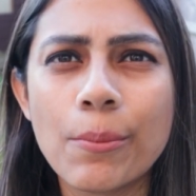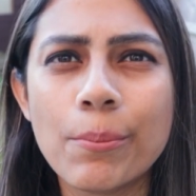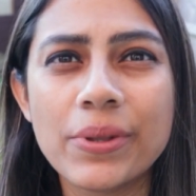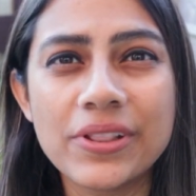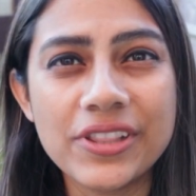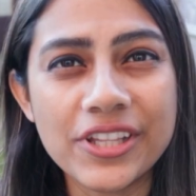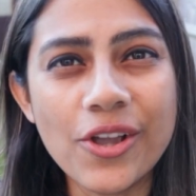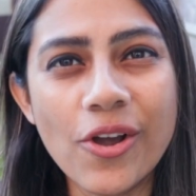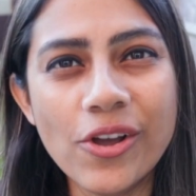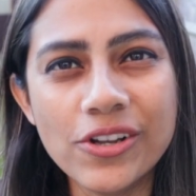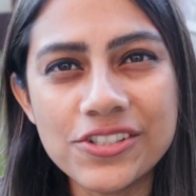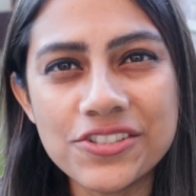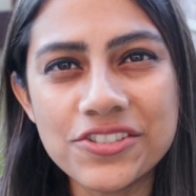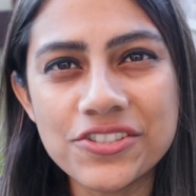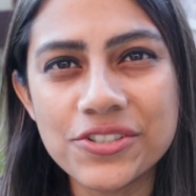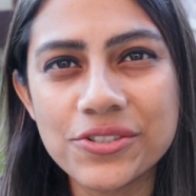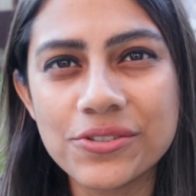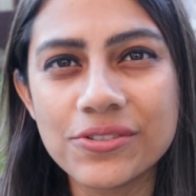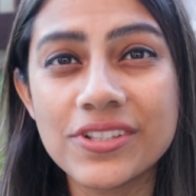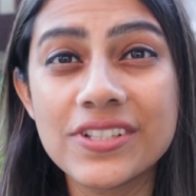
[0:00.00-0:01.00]
But the honest
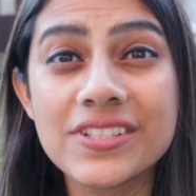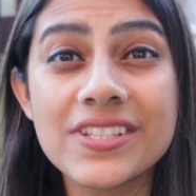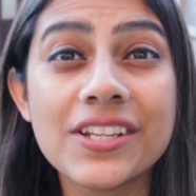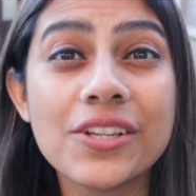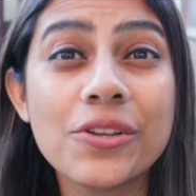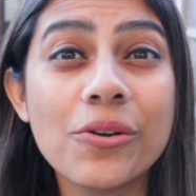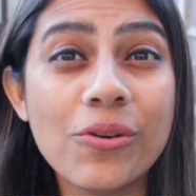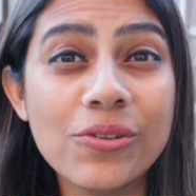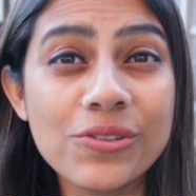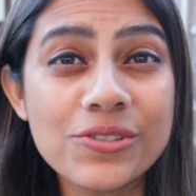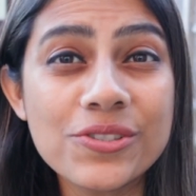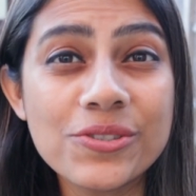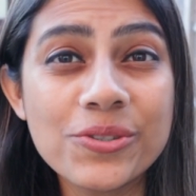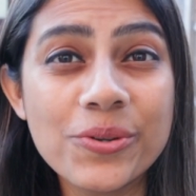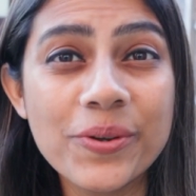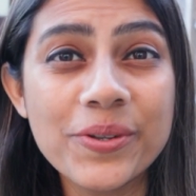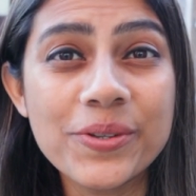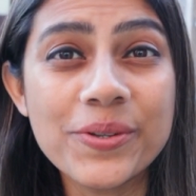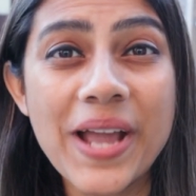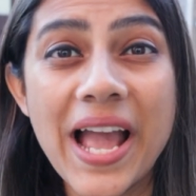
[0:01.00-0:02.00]
truth is that you're also
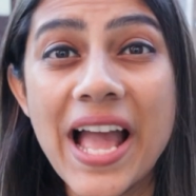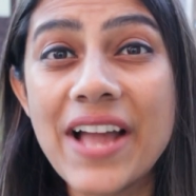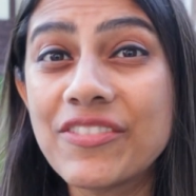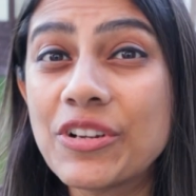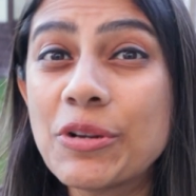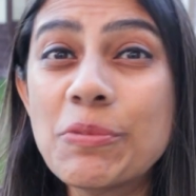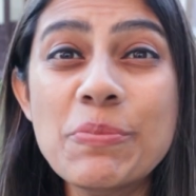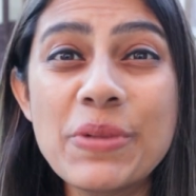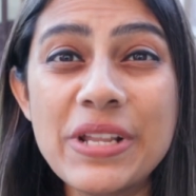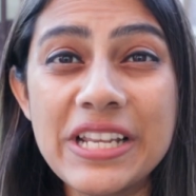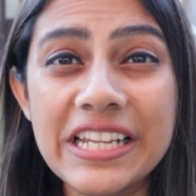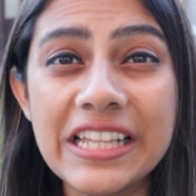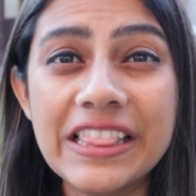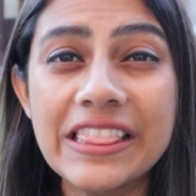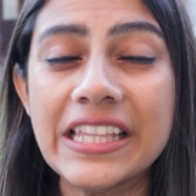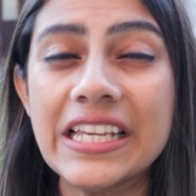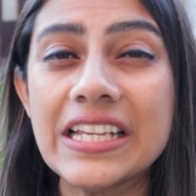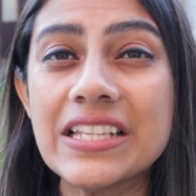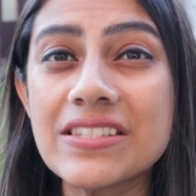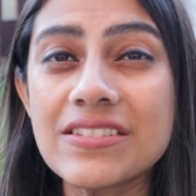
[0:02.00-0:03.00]
going to have a million
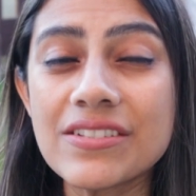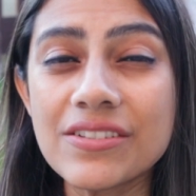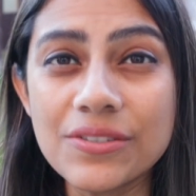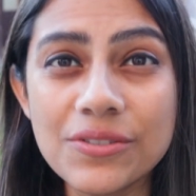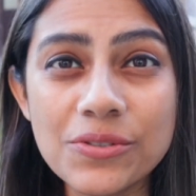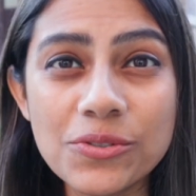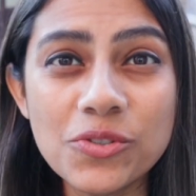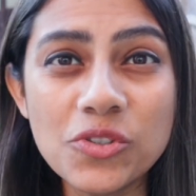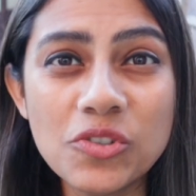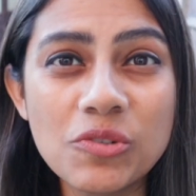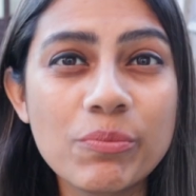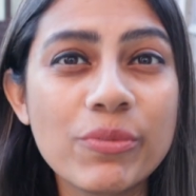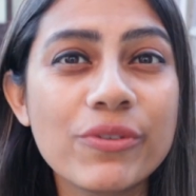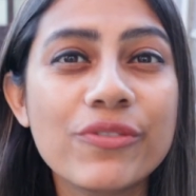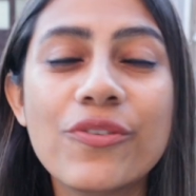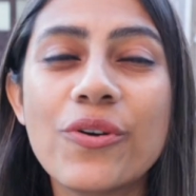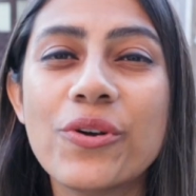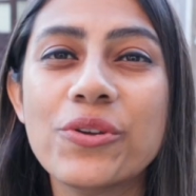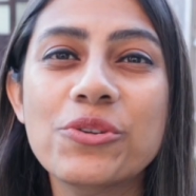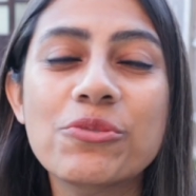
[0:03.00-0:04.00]
things to do
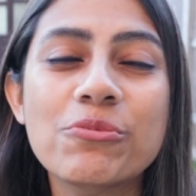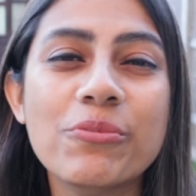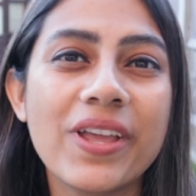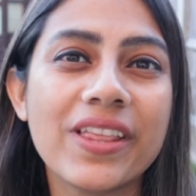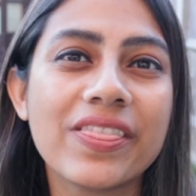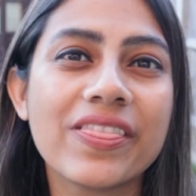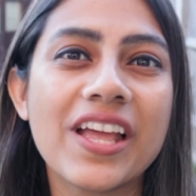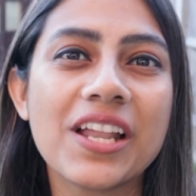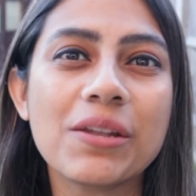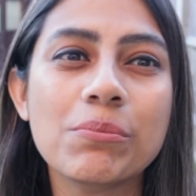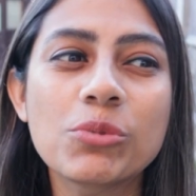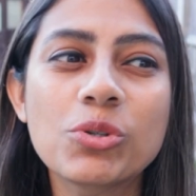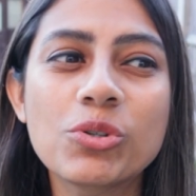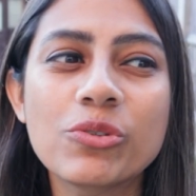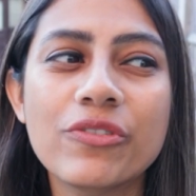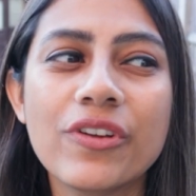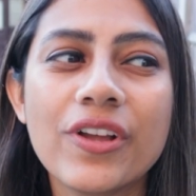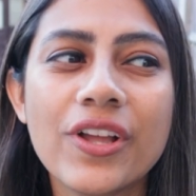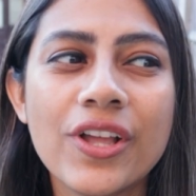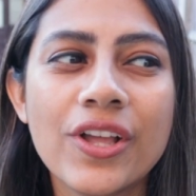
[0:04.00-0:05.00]
before you make that
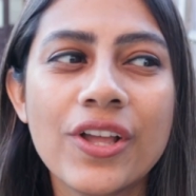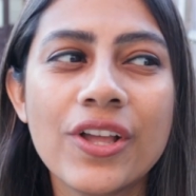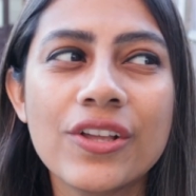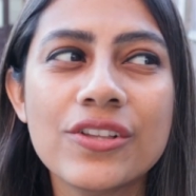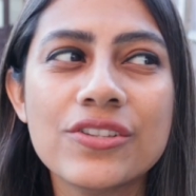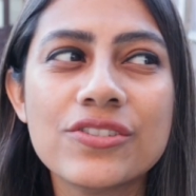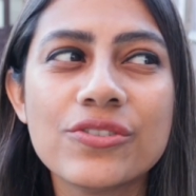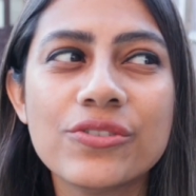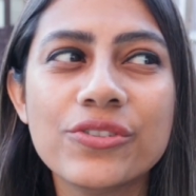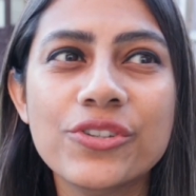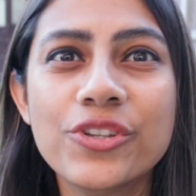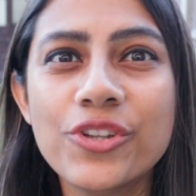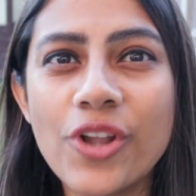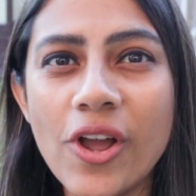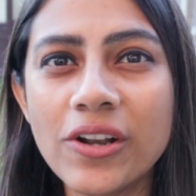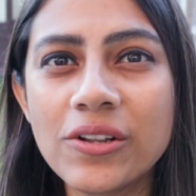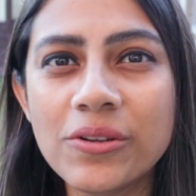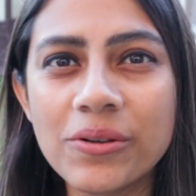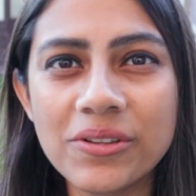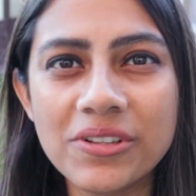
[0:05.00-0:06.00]
move. So you're
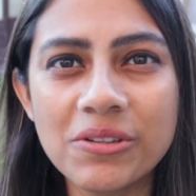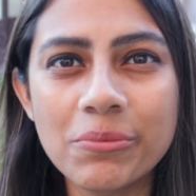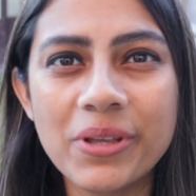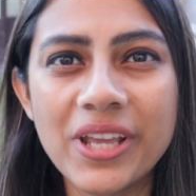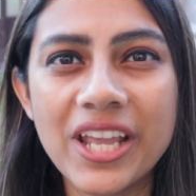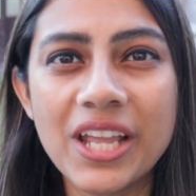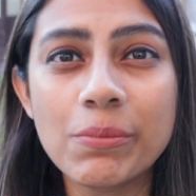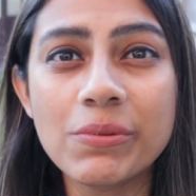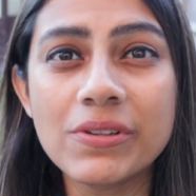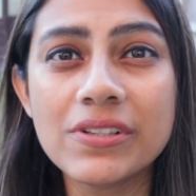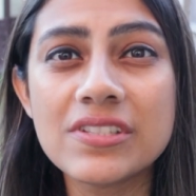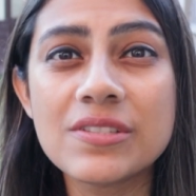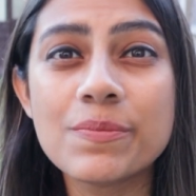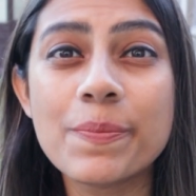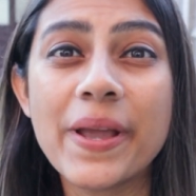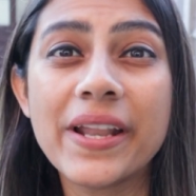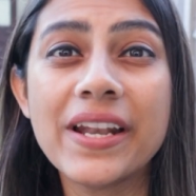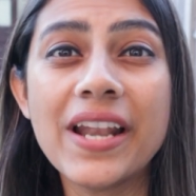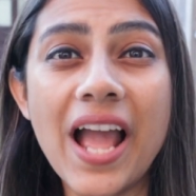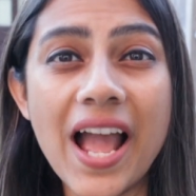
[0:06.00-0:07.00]
not going to be able to
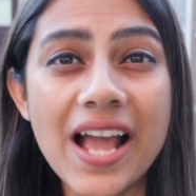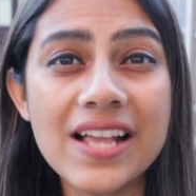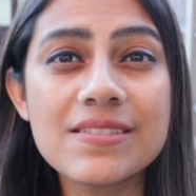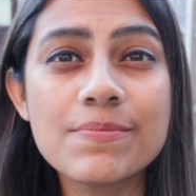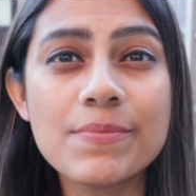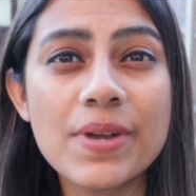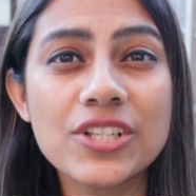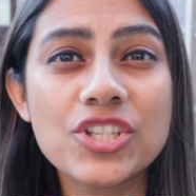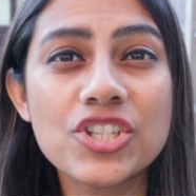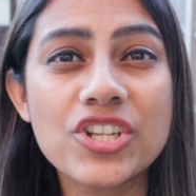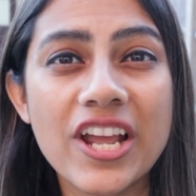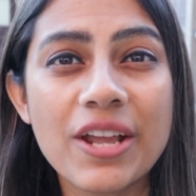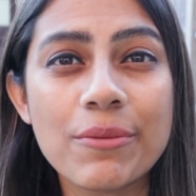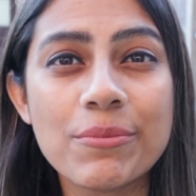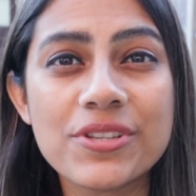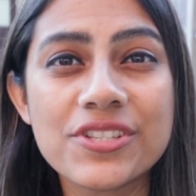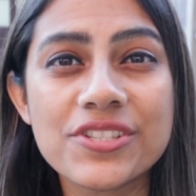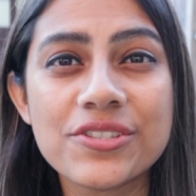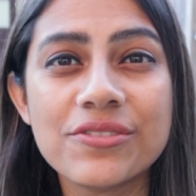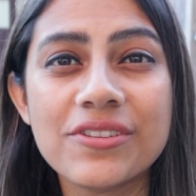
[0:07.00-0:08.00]
spend as much time
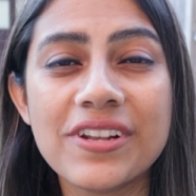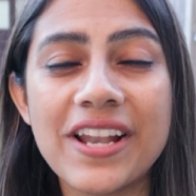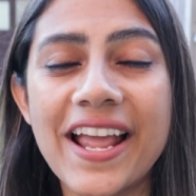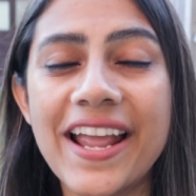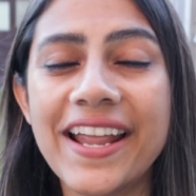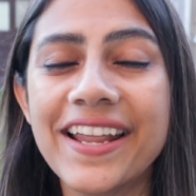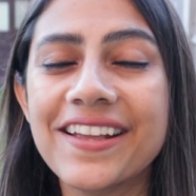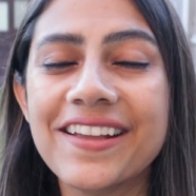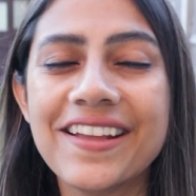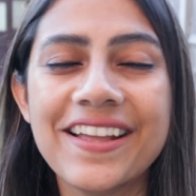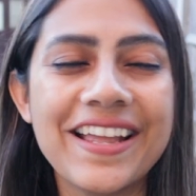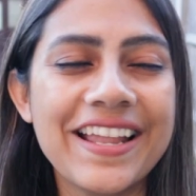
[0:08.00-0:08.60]
as you'd like